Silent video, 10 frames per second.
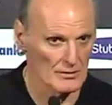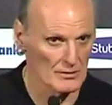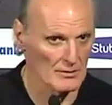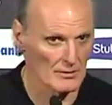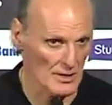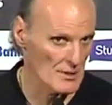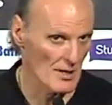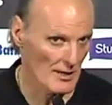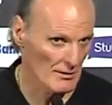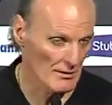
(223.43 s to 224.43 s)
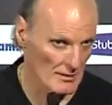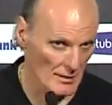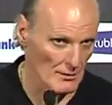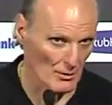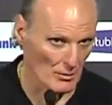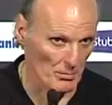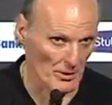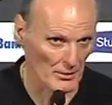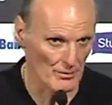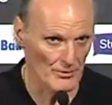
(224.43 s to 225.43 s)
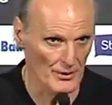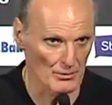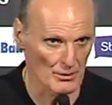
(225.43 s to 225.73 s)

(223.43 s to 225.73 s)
believe that we can